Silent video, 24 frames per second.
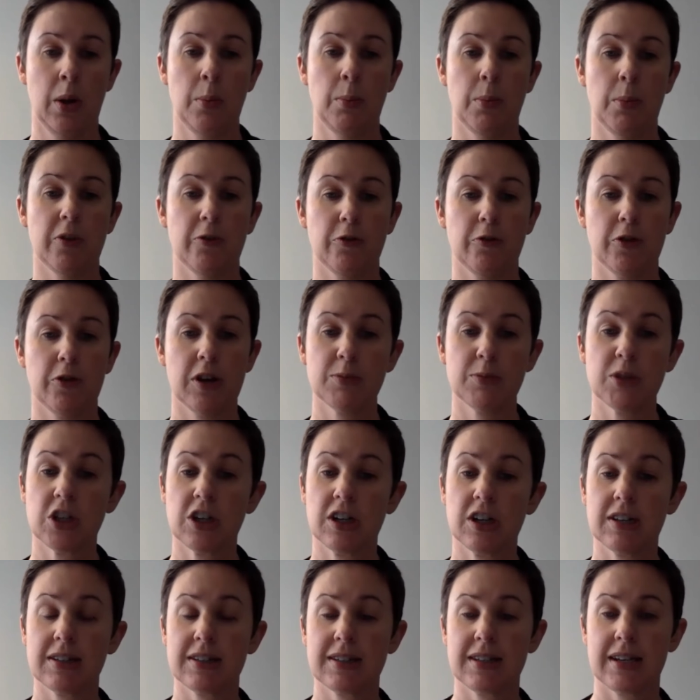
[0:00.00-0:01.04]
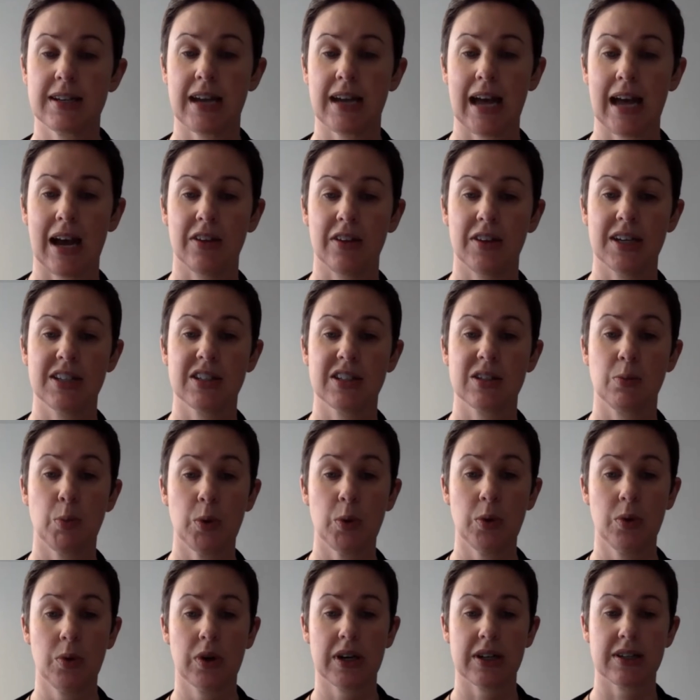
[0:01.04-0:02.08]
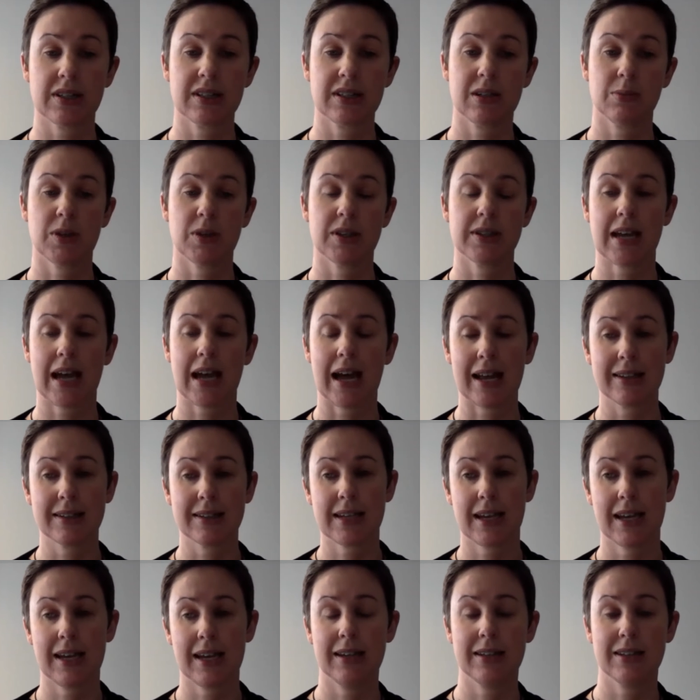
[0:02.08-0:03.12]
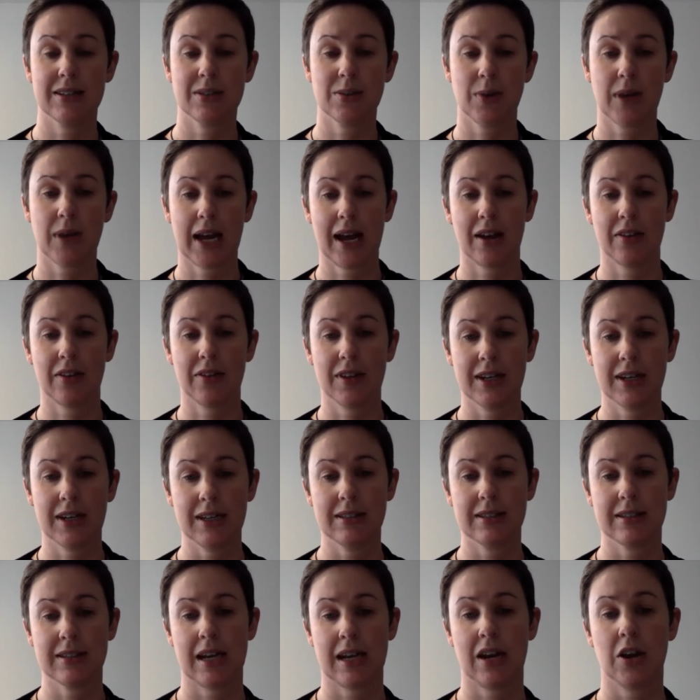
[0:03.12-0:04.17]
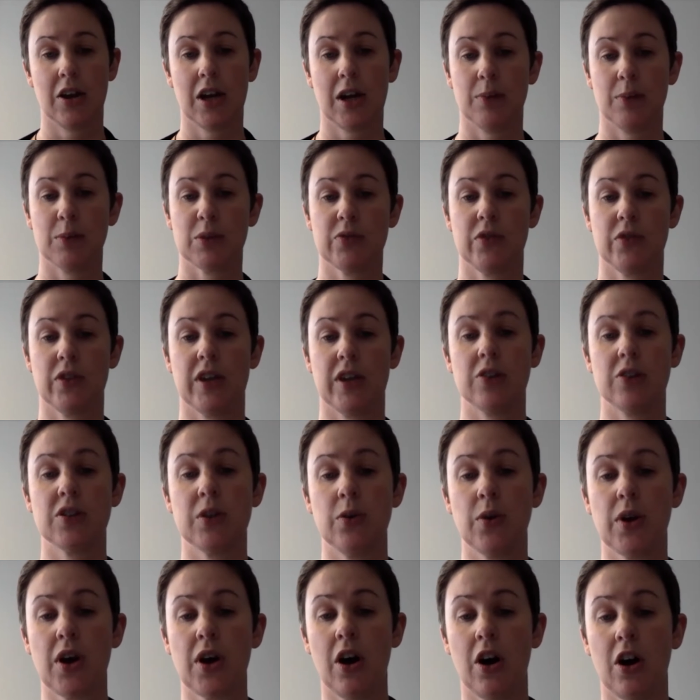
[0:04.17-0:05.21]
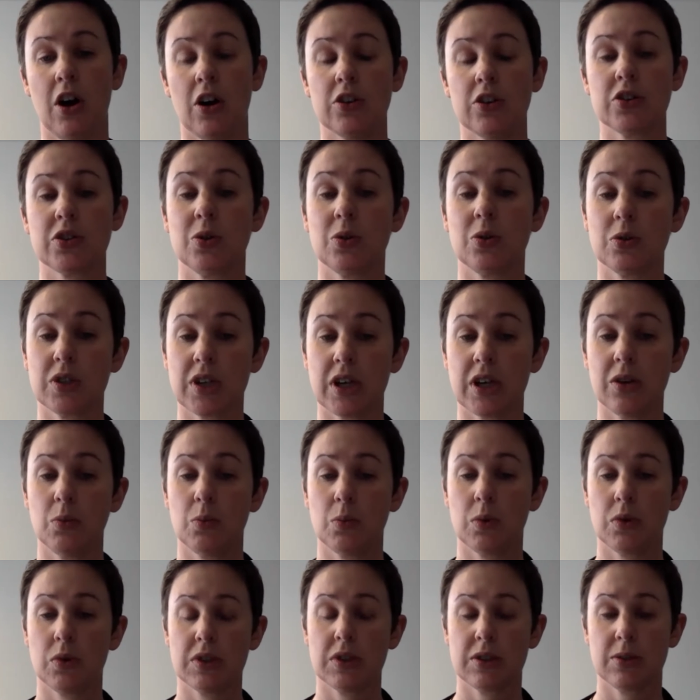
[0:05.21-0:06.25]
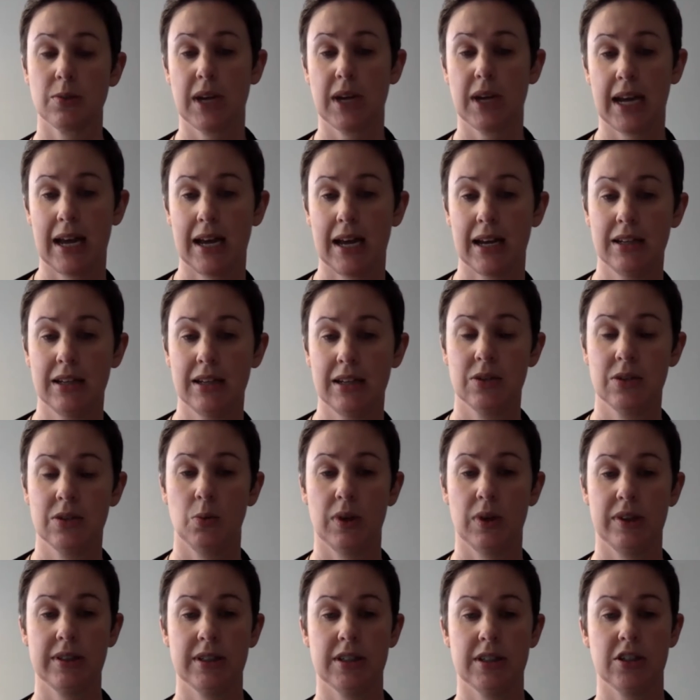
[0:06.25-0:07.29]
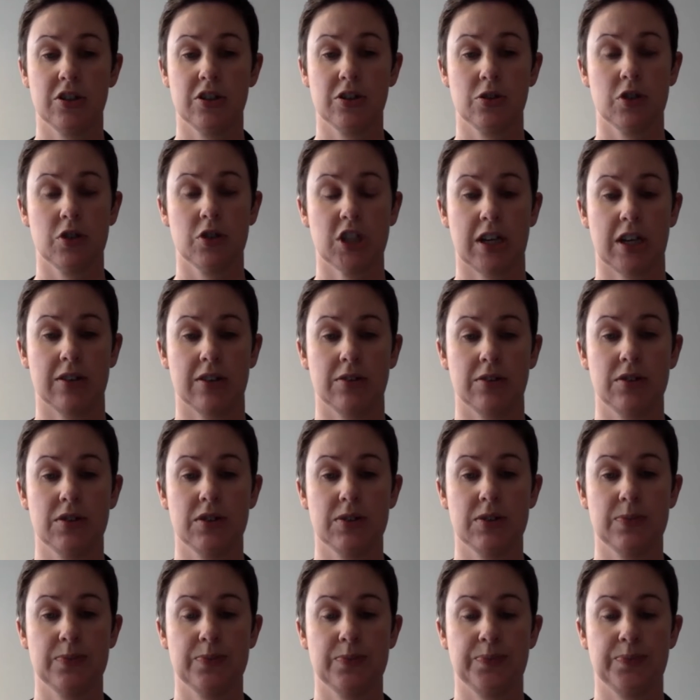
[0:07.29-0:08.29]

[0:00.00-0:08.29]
But firms should consider how they support customers and take into account the needs and outcomes for those who can't or don't want to engage with digital channels.